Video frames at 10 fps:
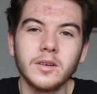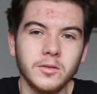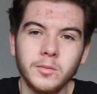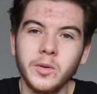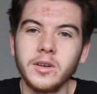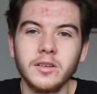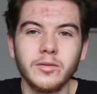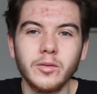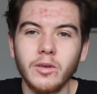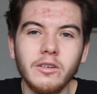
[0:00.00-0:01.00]
spoilers
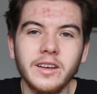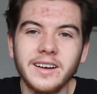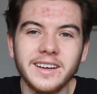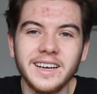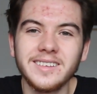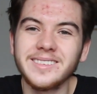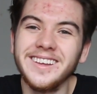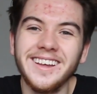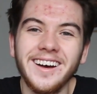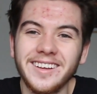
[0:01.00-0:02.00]
for Rocky, I guess.
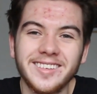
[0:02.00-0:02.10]
I